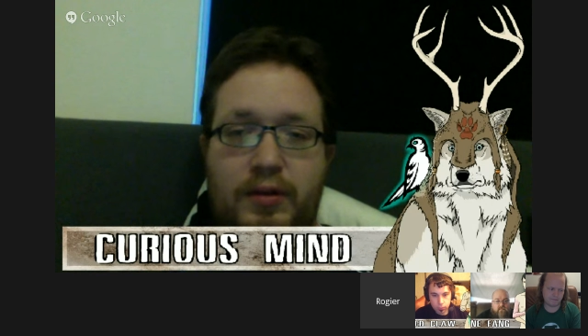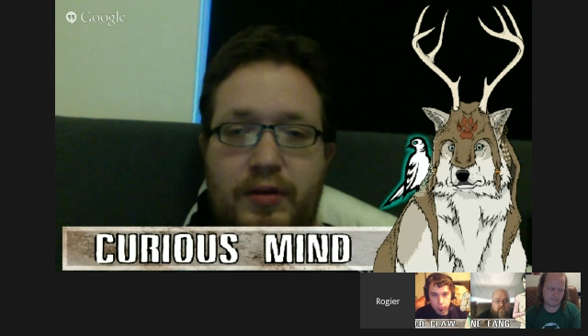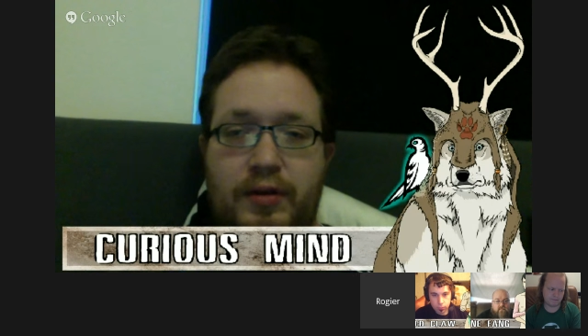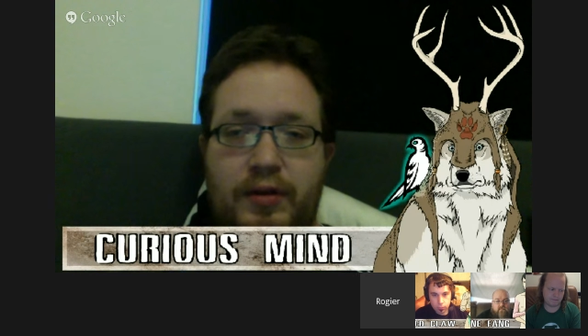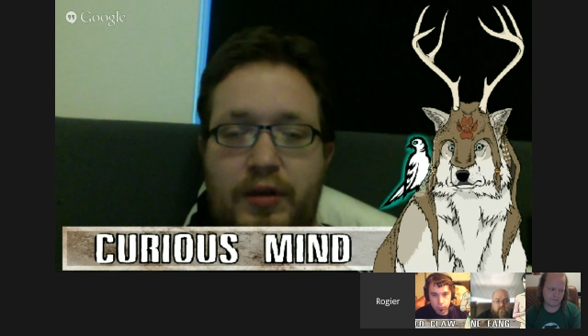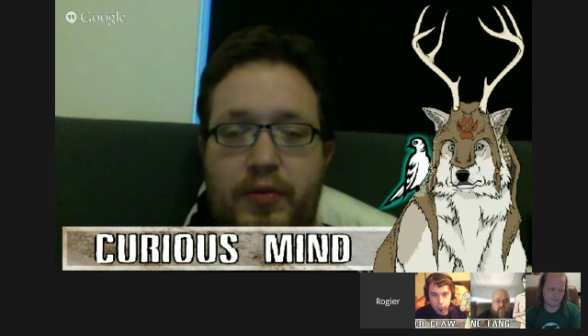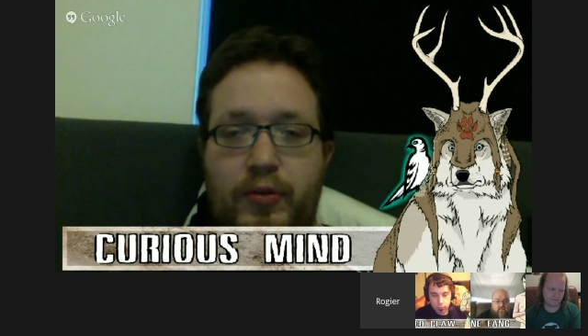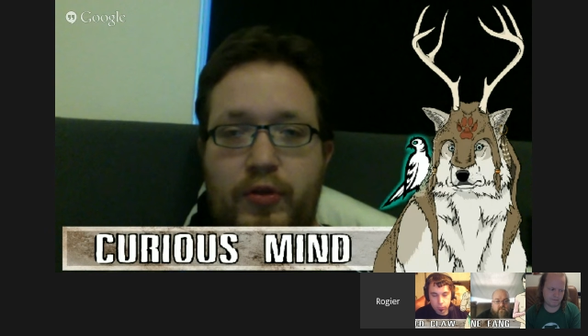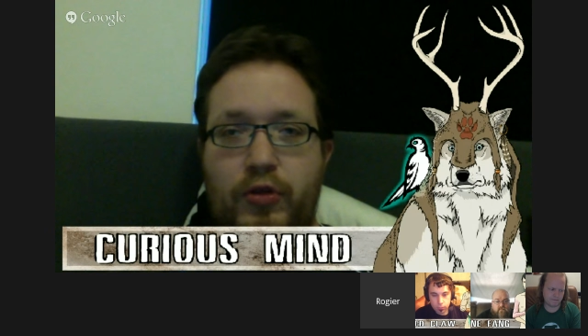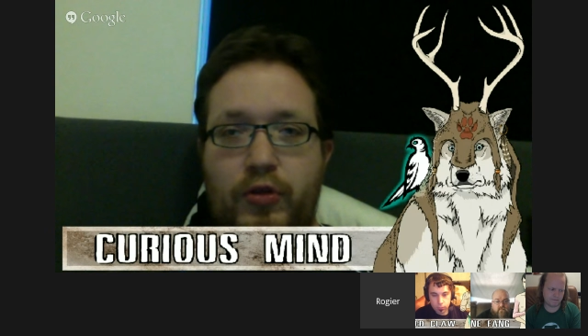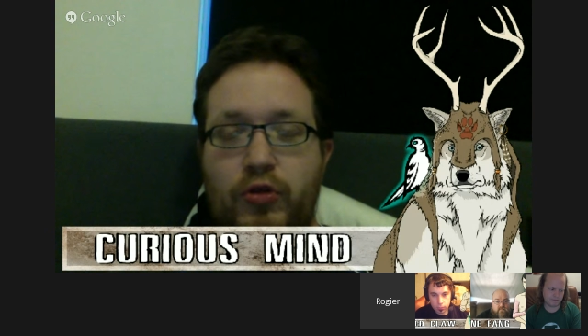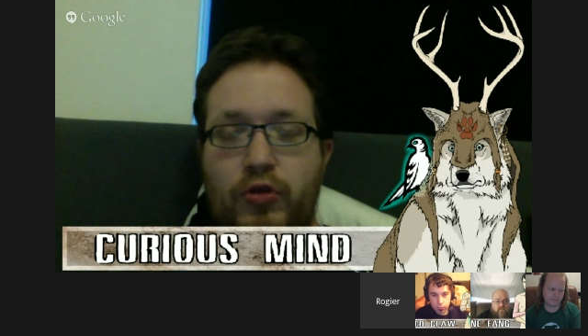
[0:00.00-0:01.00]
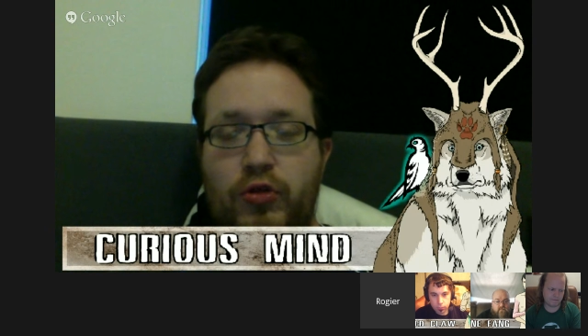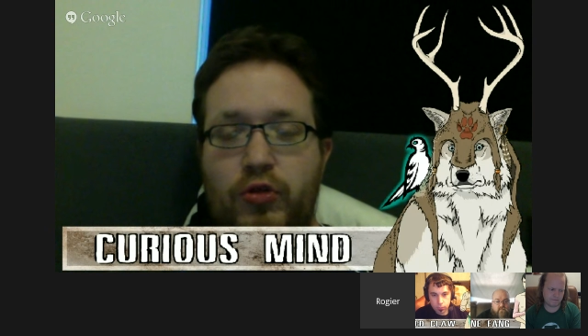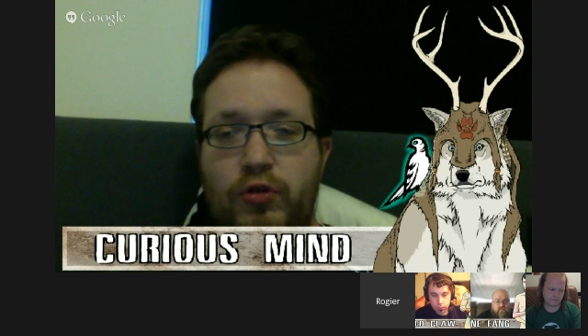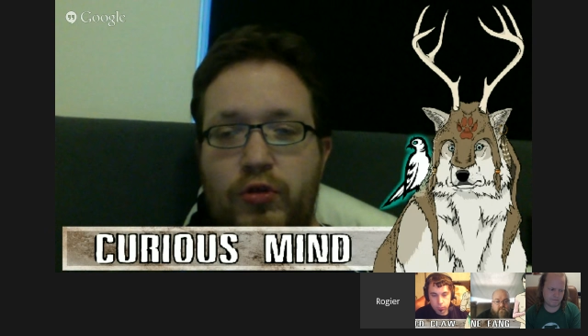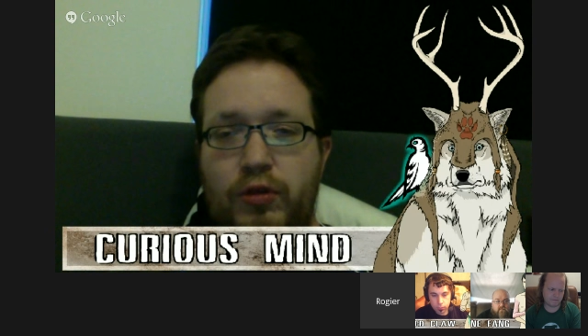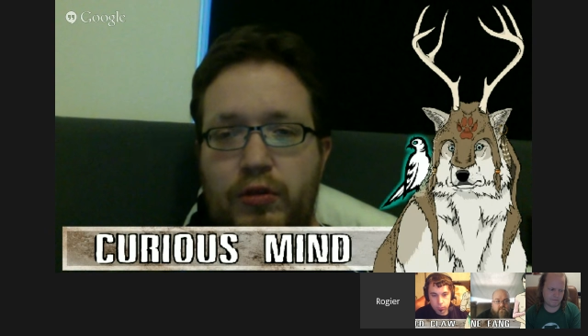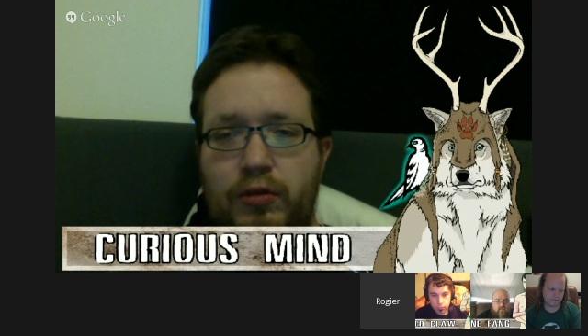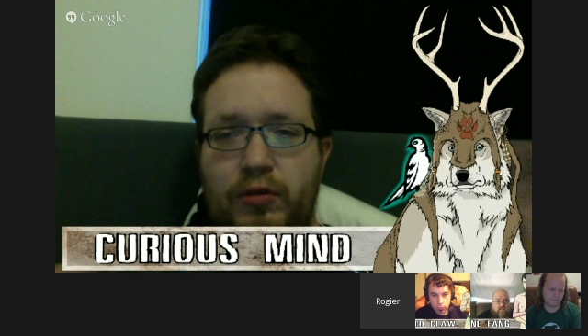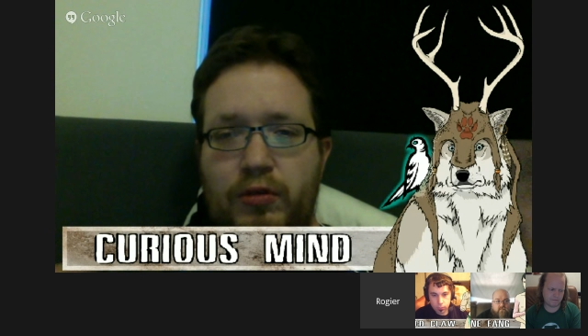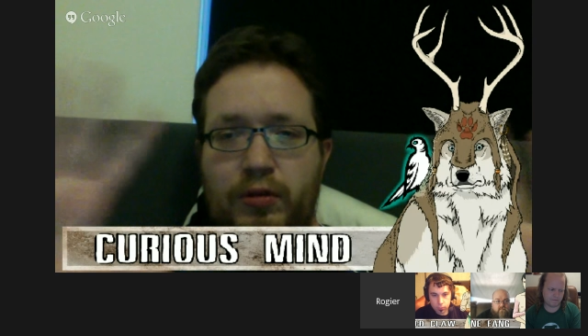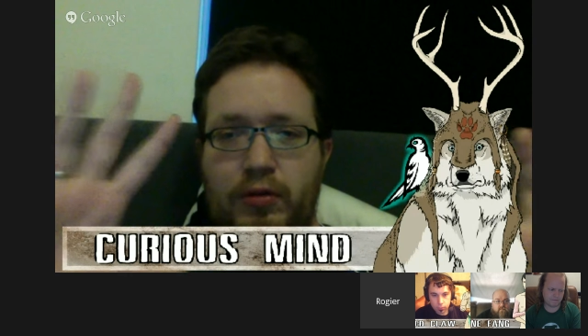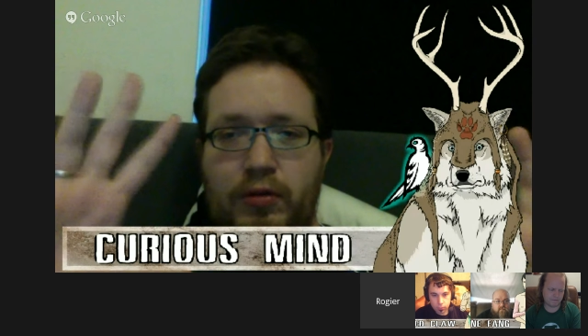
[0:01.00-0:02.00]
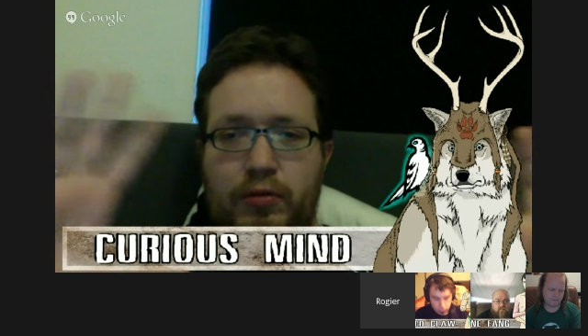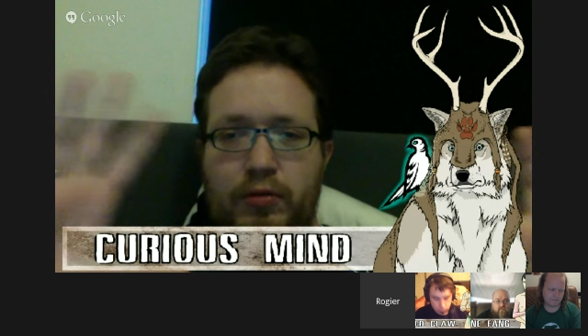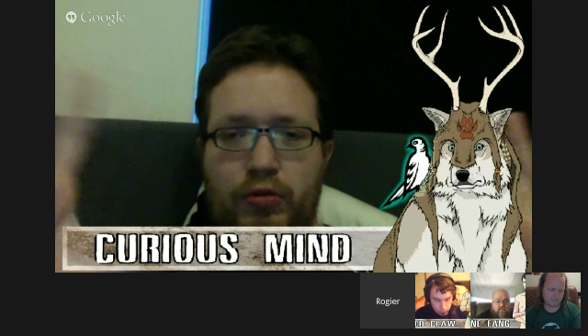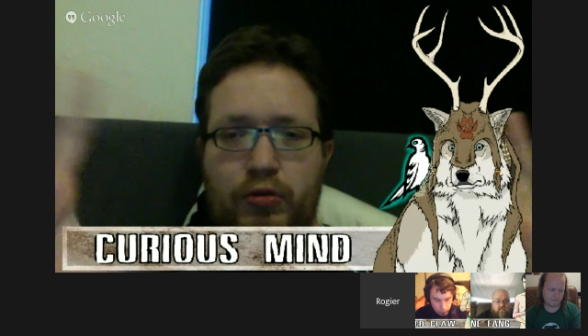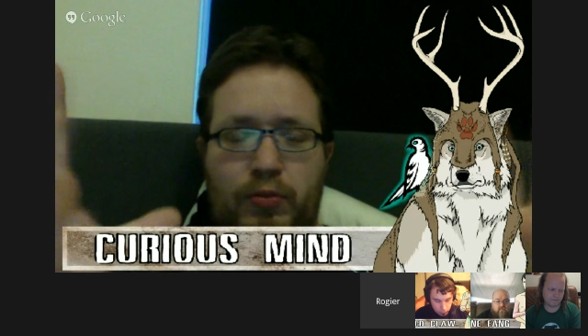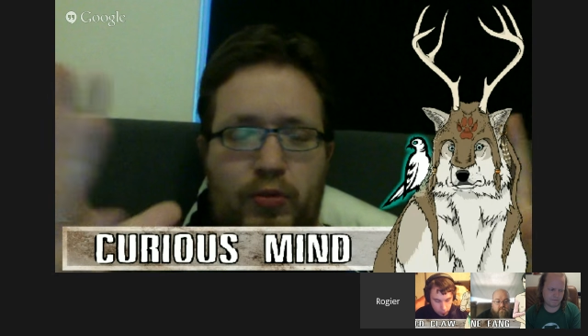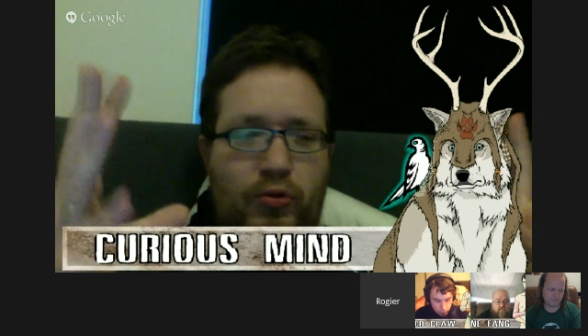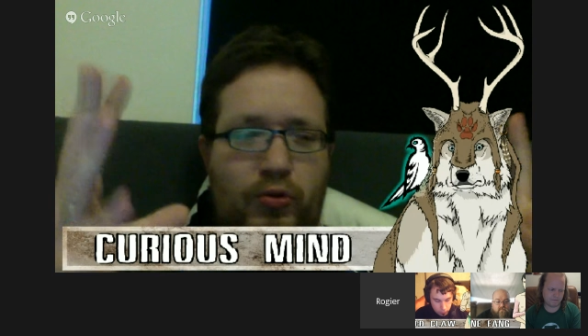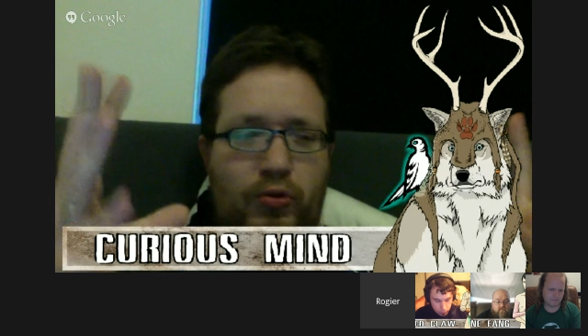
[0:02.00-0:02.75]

It was a small,